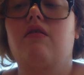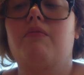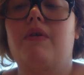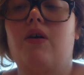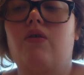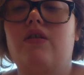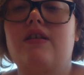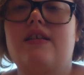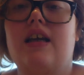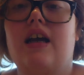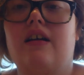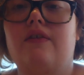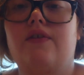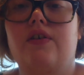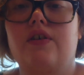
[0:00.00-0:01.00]
my oldest
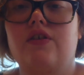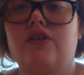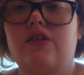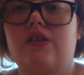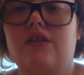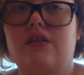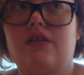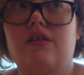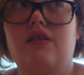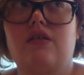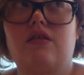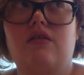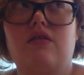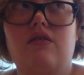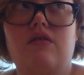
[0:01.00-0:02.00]
have her
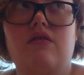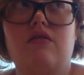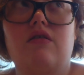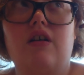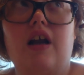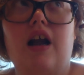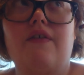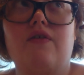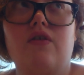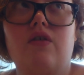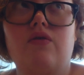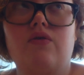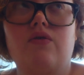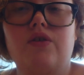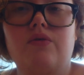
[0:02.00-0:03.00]
have her
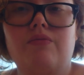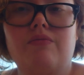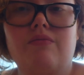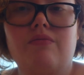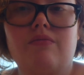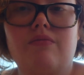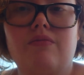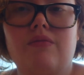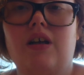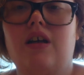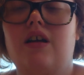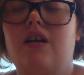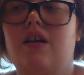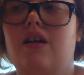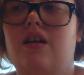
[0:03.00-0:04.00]
own room,
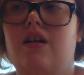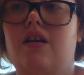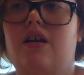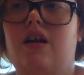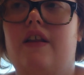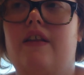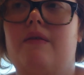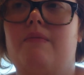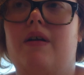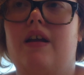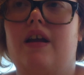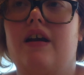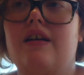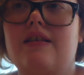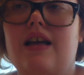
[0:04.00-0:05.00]
and then my
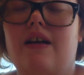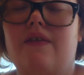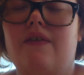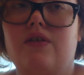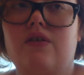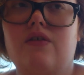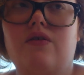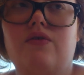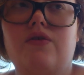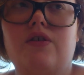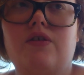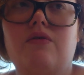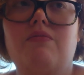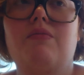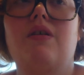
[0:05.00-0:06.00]
youngest have her own
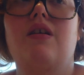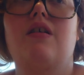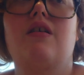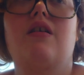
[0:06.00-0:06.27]
room,